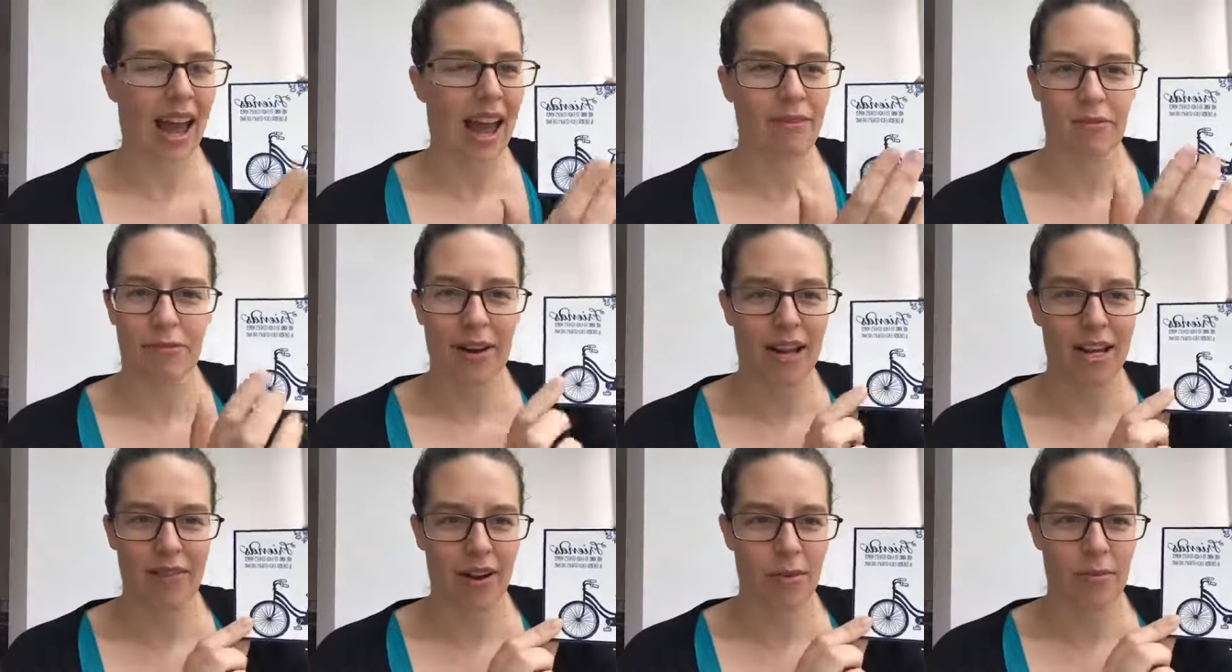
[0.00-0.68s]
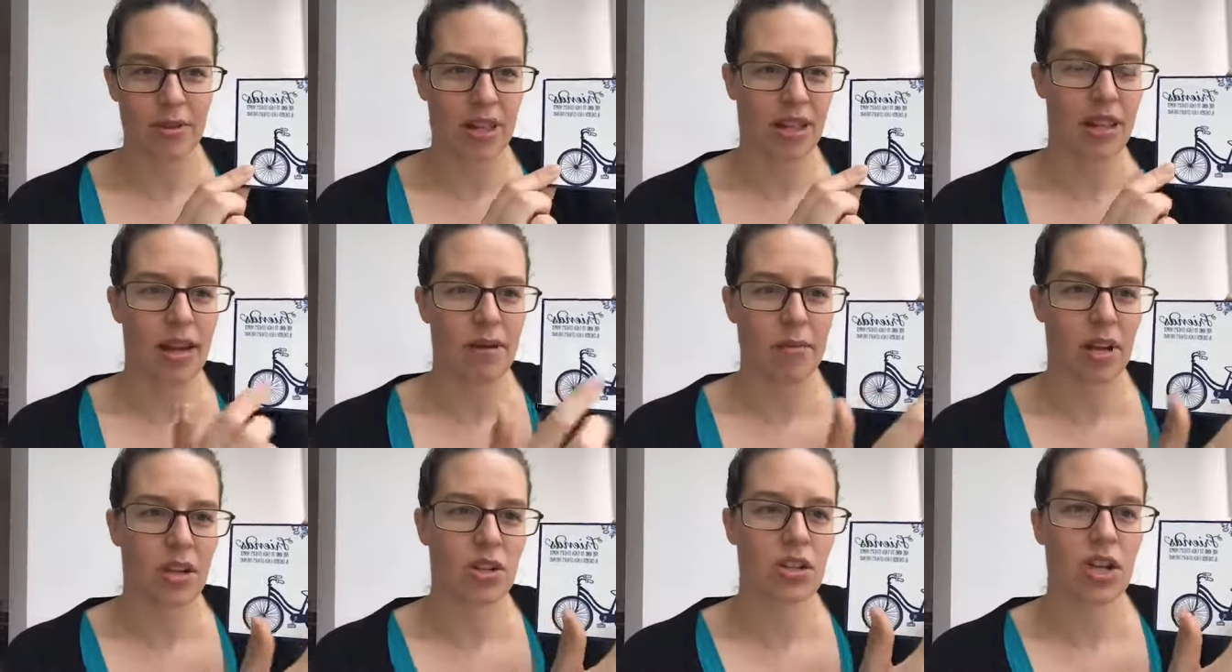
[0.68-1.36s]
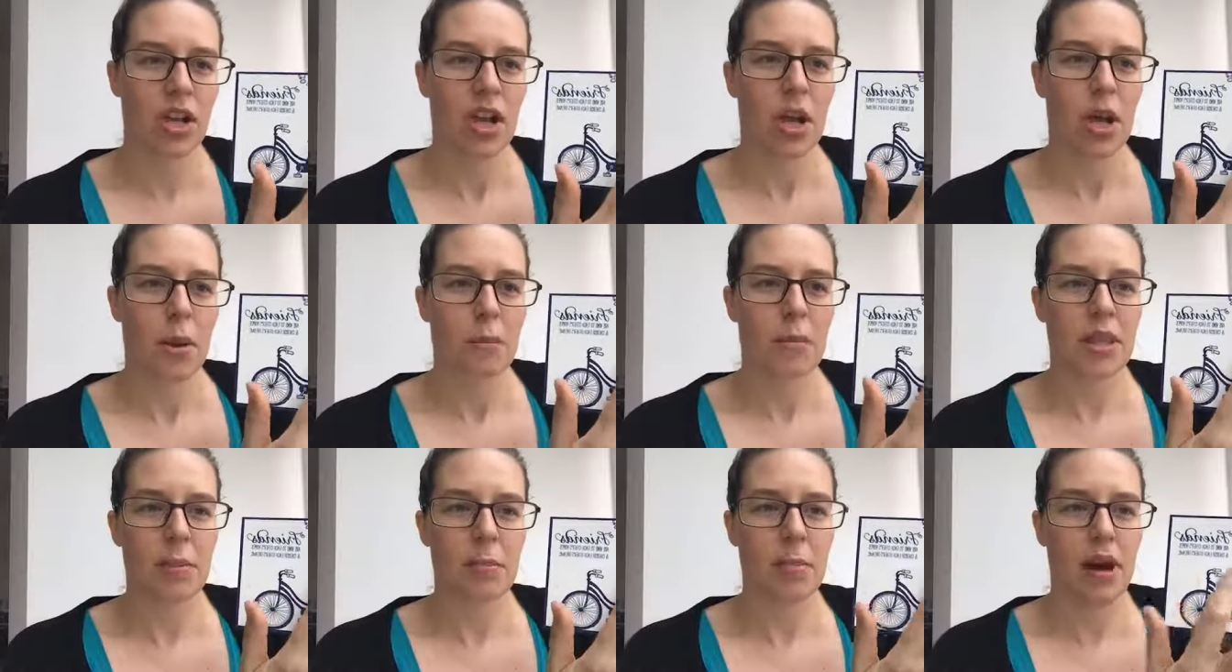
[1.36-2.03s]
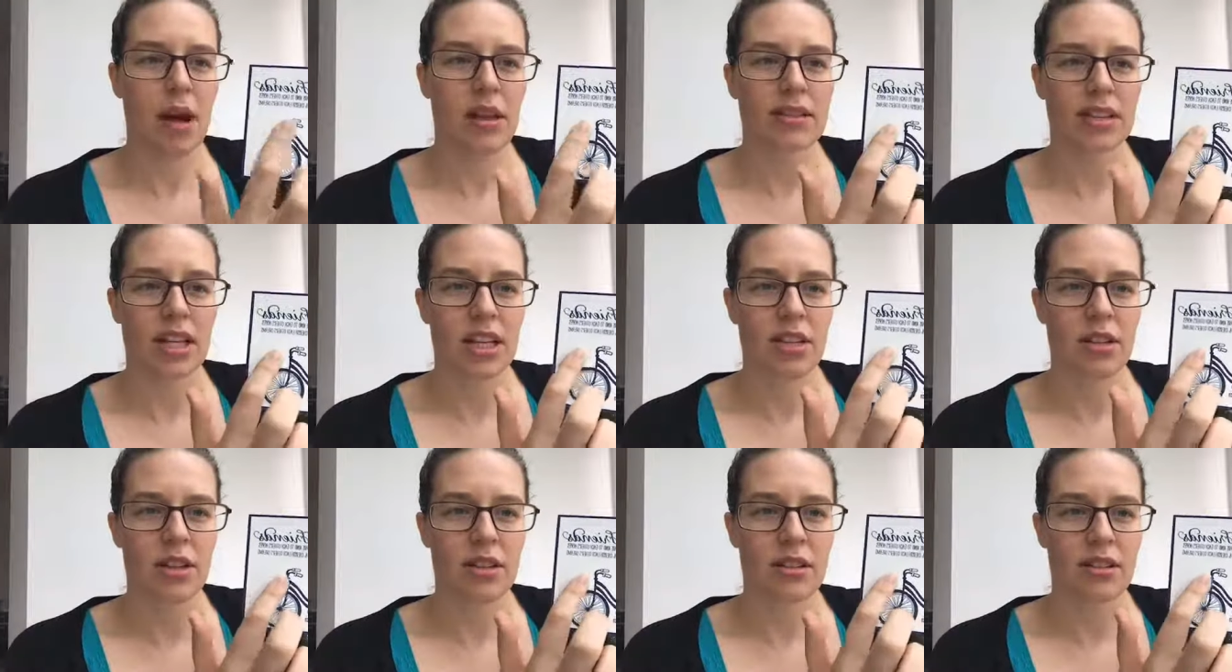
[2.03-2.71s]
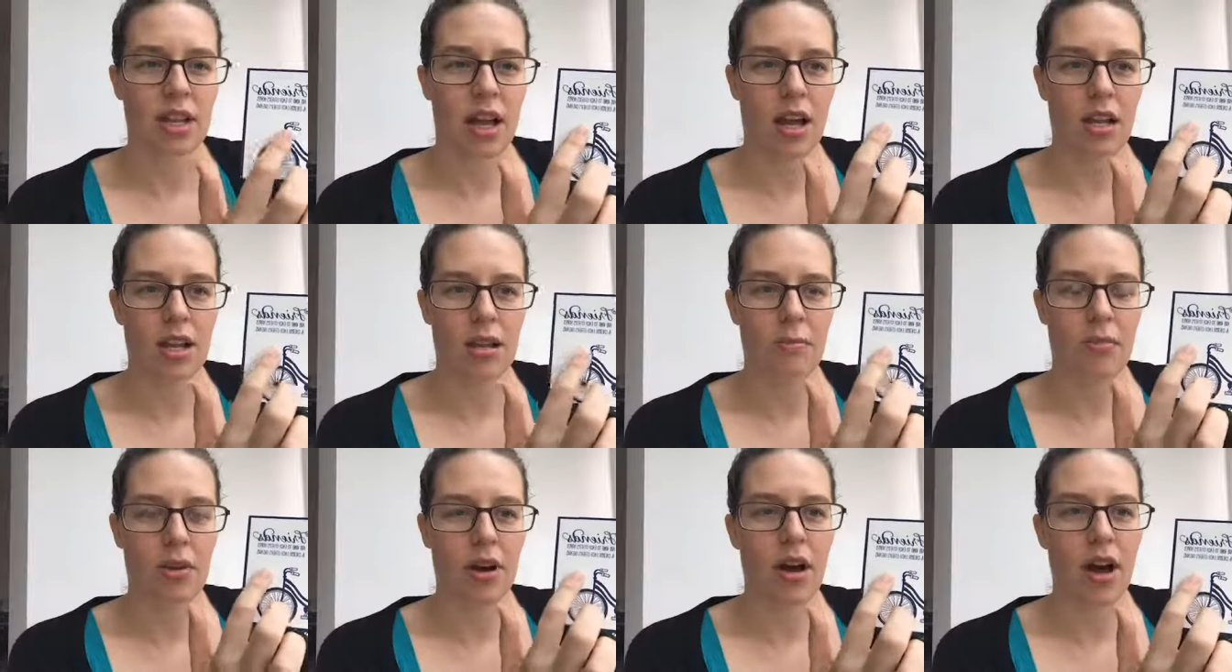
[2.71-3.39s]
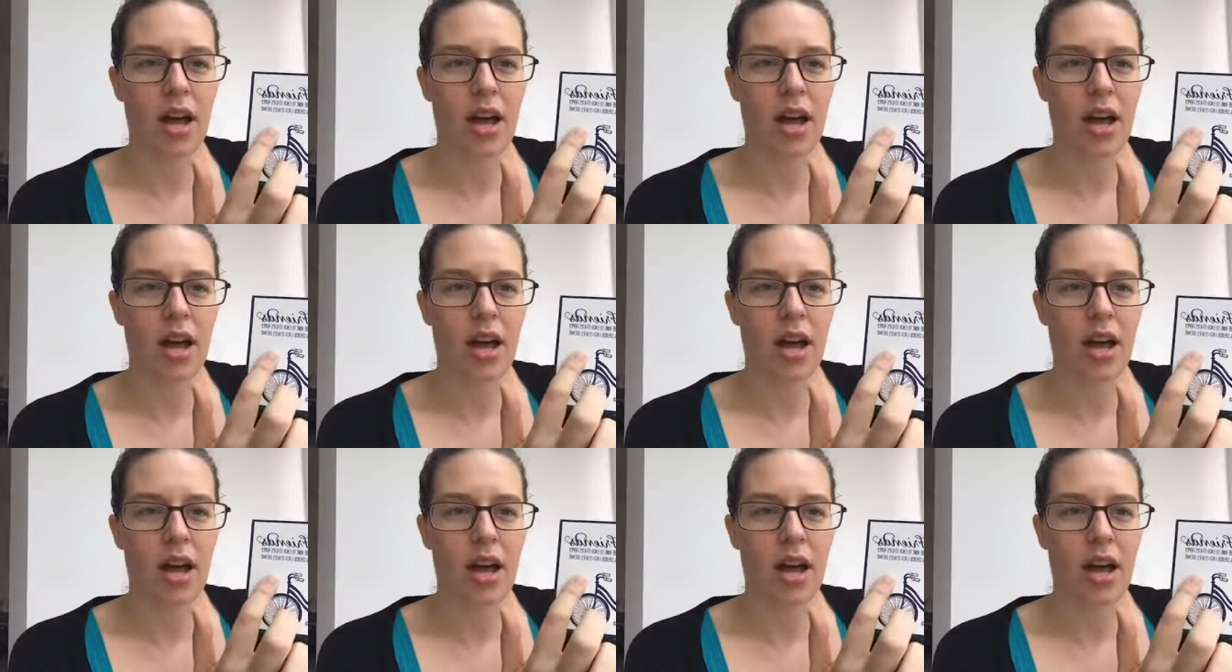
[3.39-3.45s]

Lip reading: I haven't played around with it that much, but the basket you could certainly put,